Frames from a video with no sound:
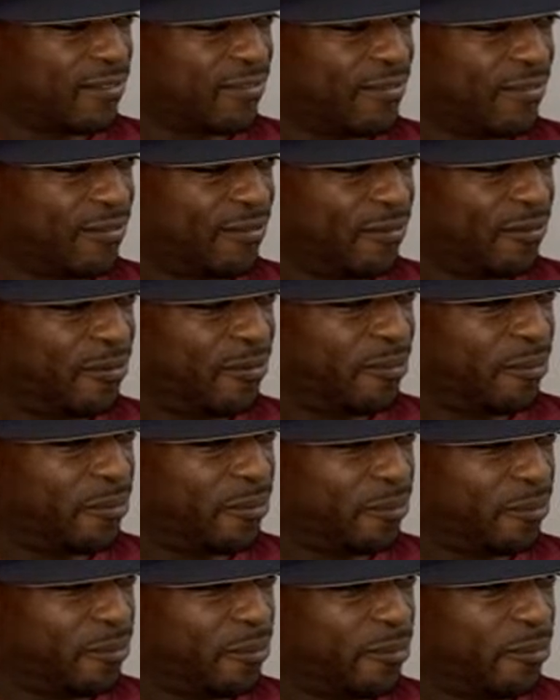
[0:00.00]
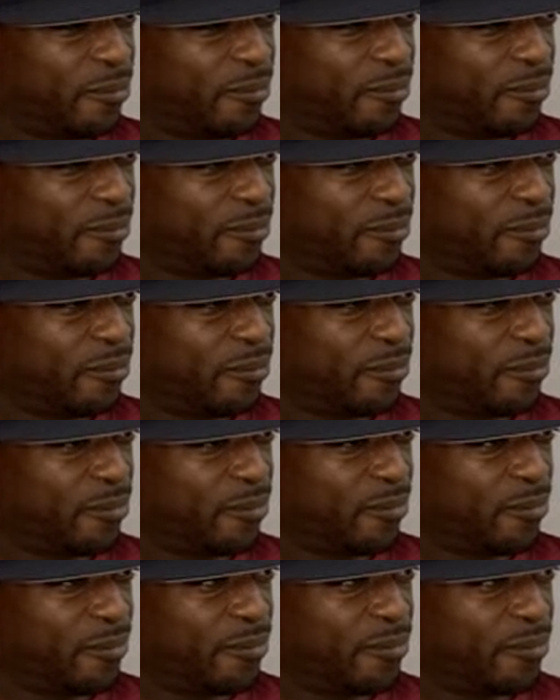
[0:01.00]
I ate fish since I was 13,
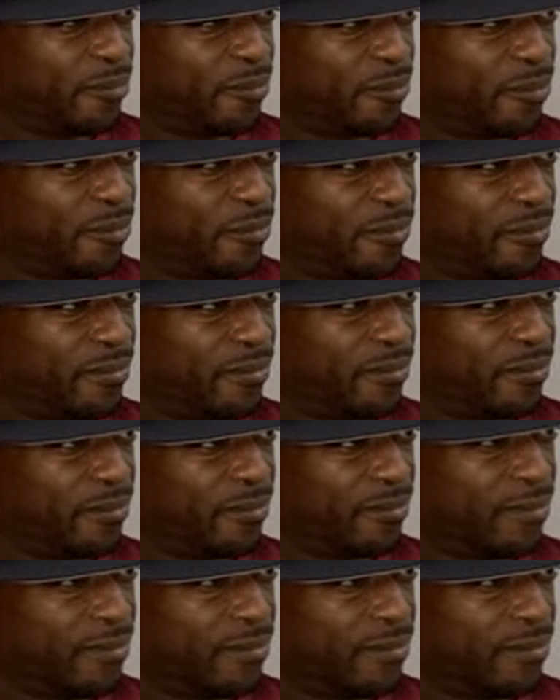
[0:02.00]
and when I learned that